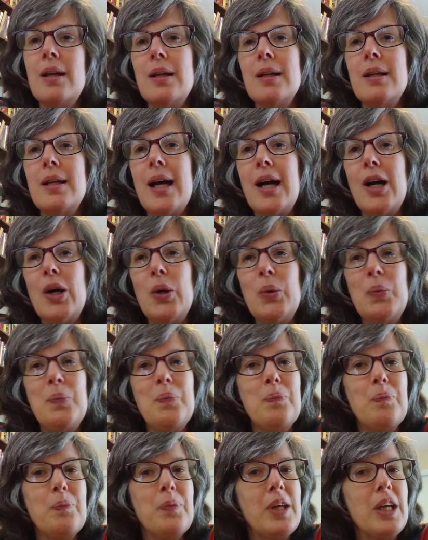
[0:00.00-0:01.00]
Now,
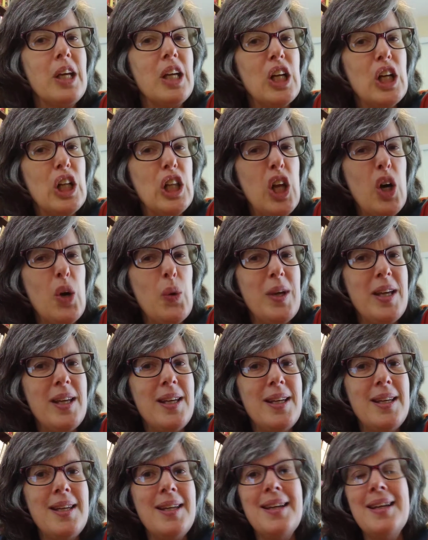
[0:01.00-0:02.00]

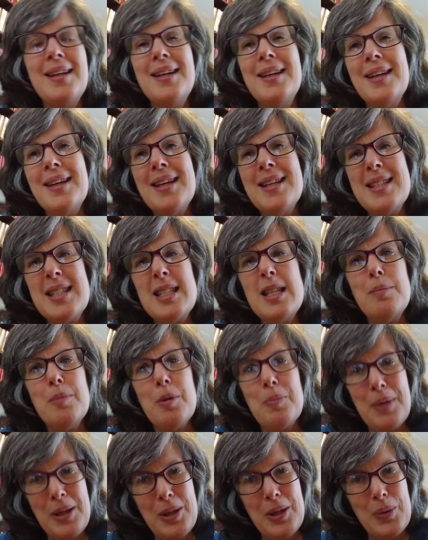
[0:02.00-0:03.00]
Chloe can seem a
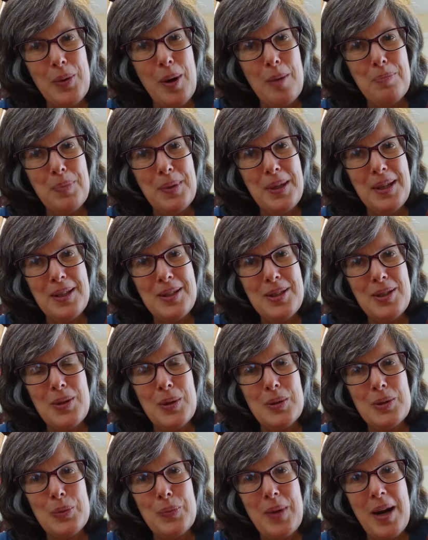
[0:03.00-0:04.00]
bit grumpy to
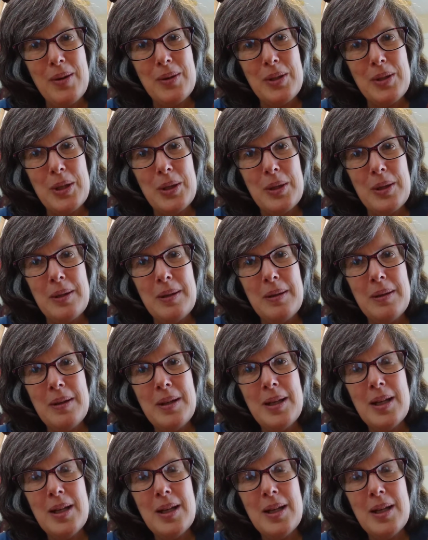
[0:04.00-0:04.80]
those around her,